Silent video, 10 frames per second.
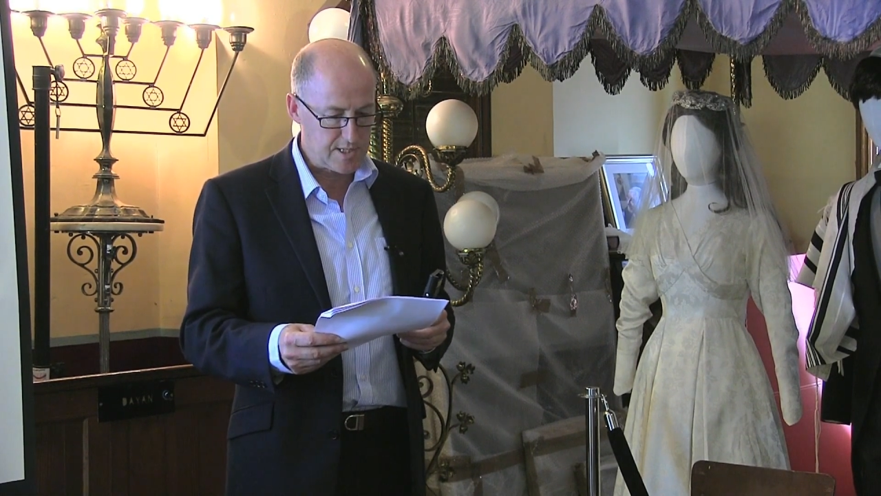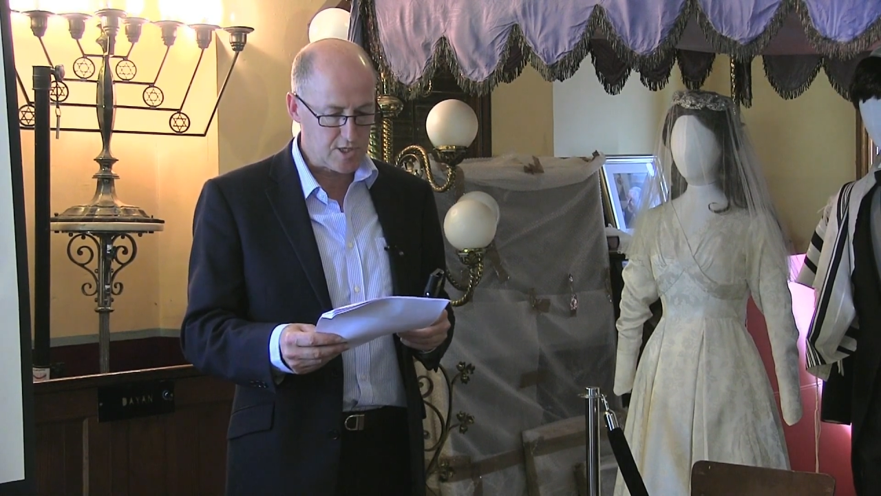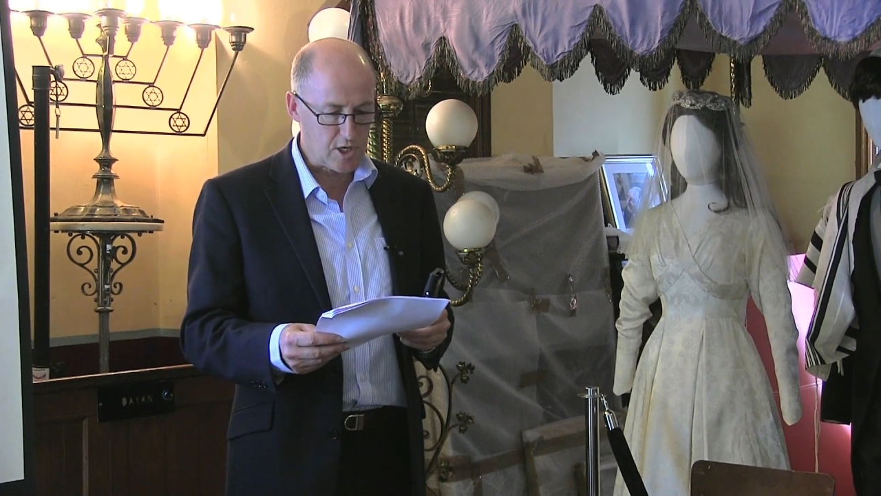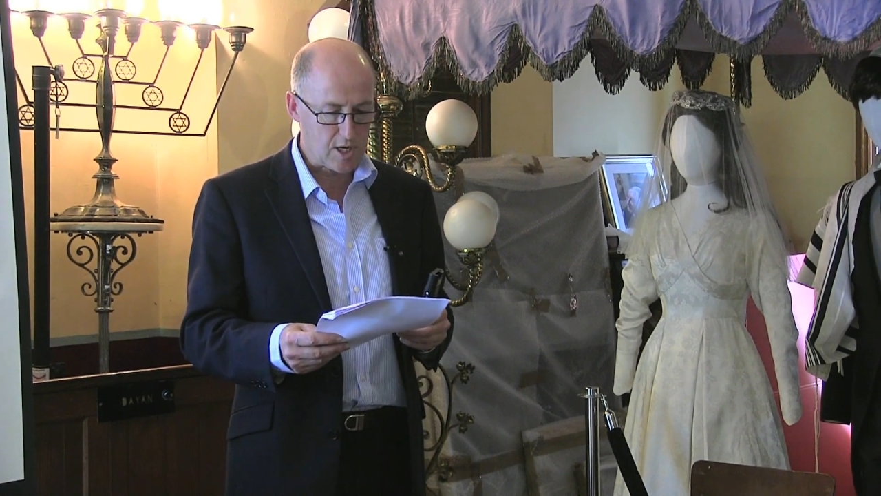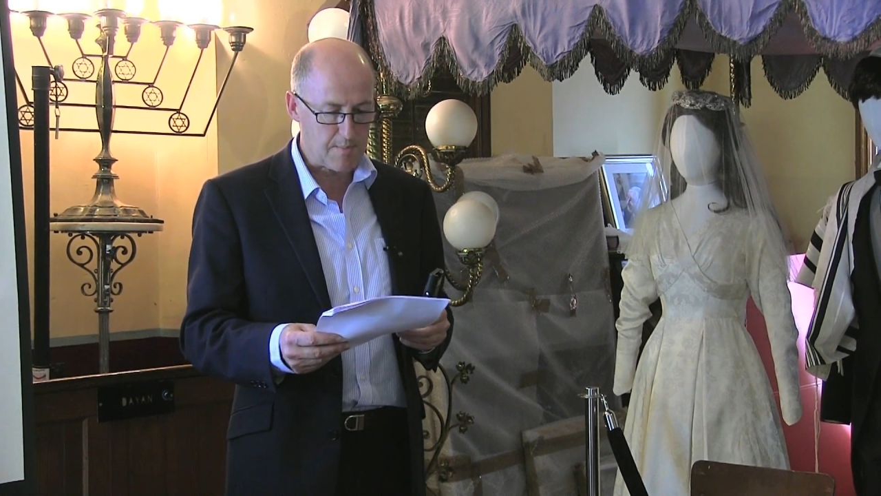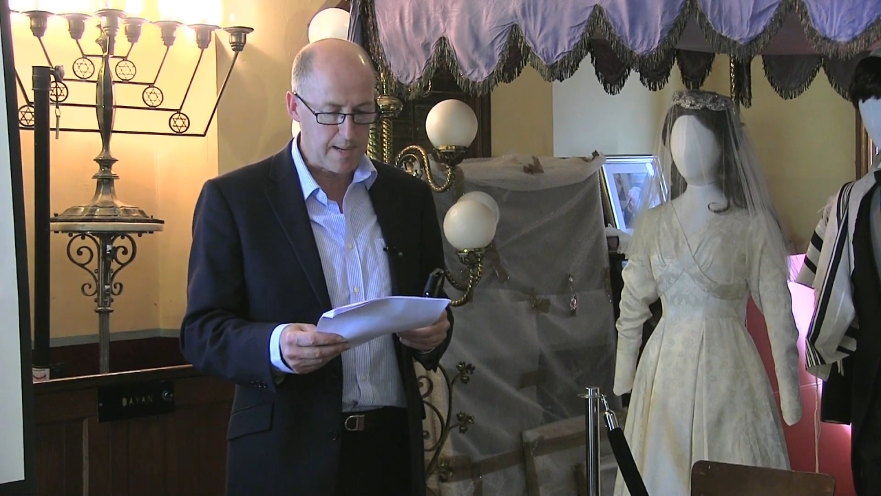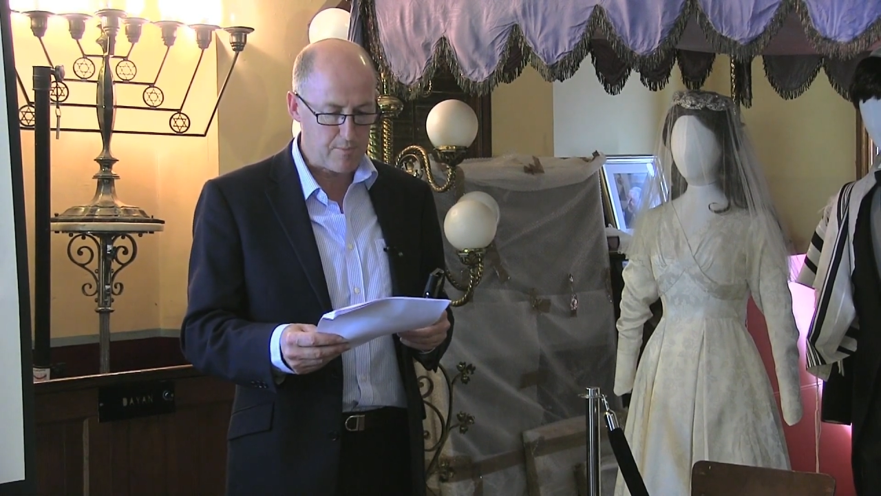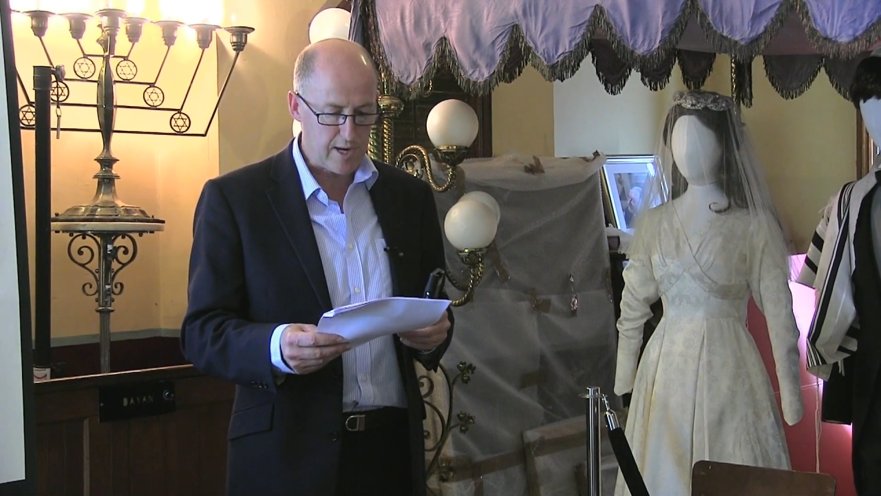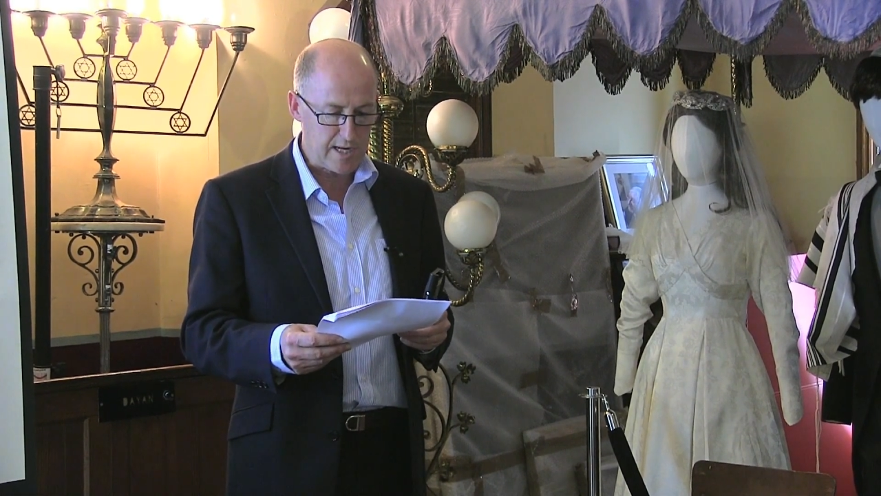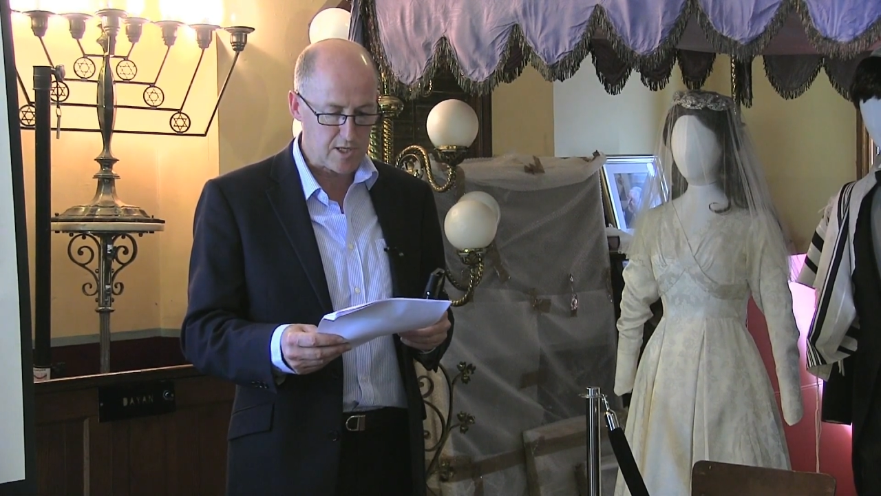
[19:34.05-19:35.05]
to
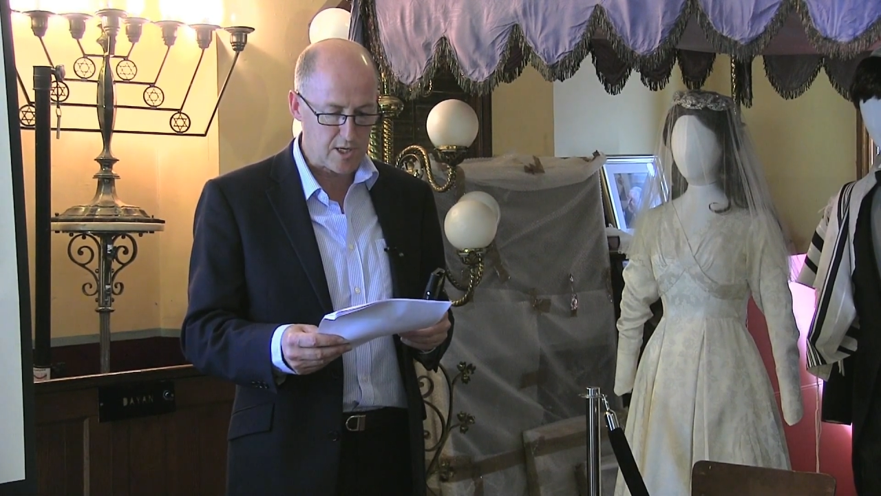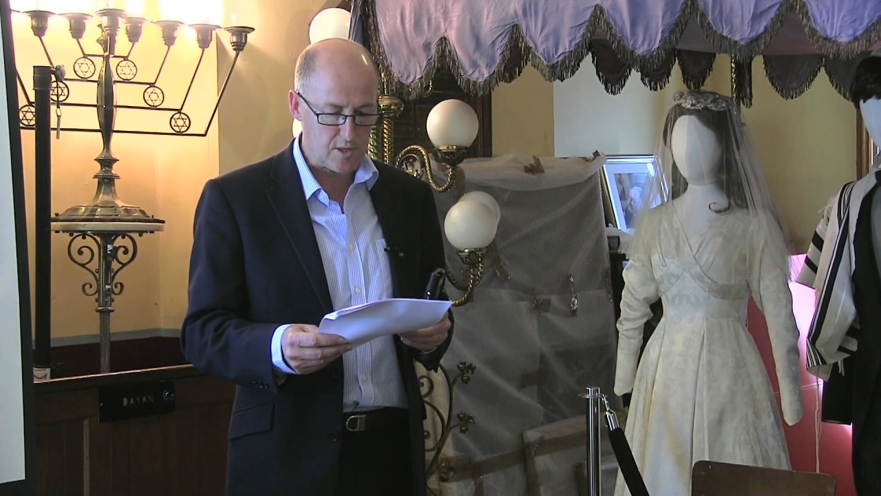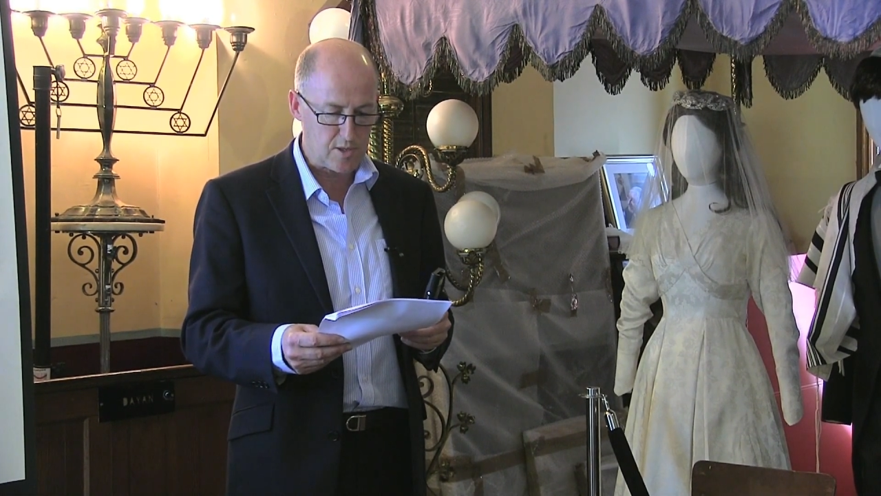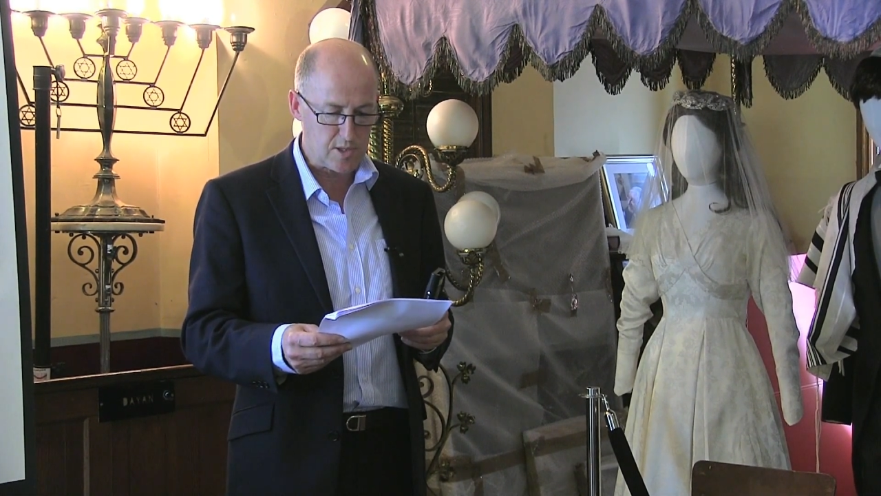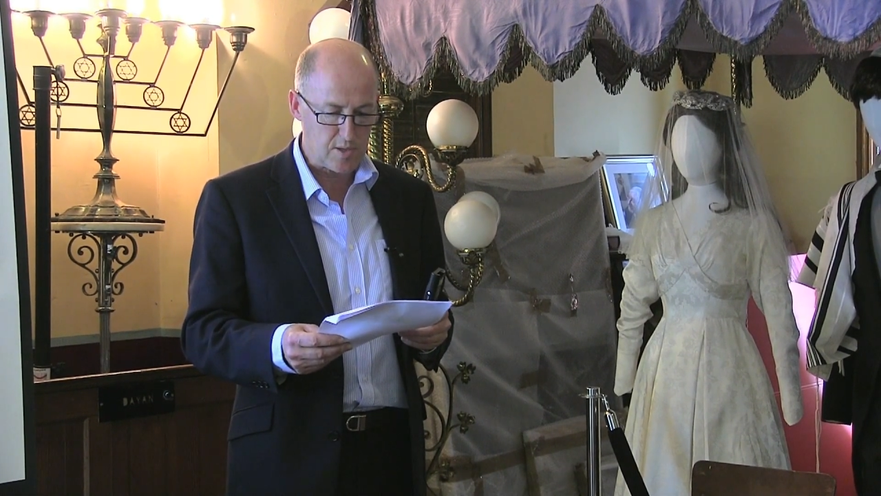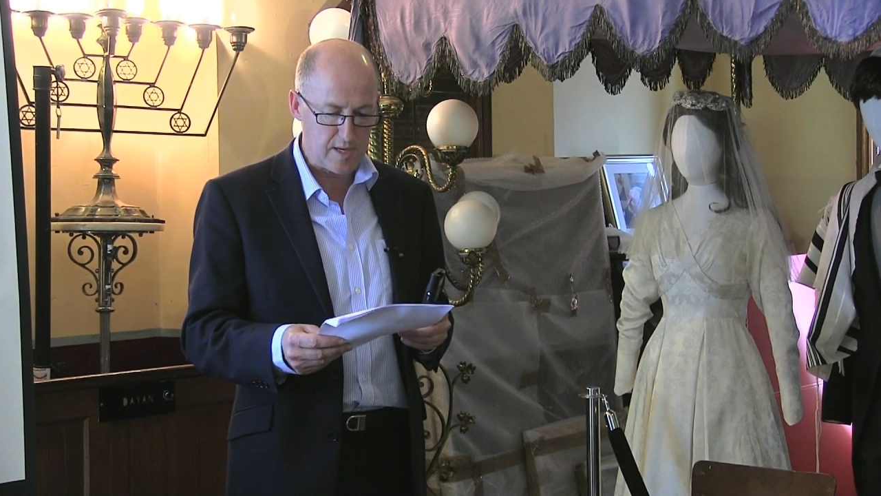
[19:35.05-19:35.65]
commemorate those who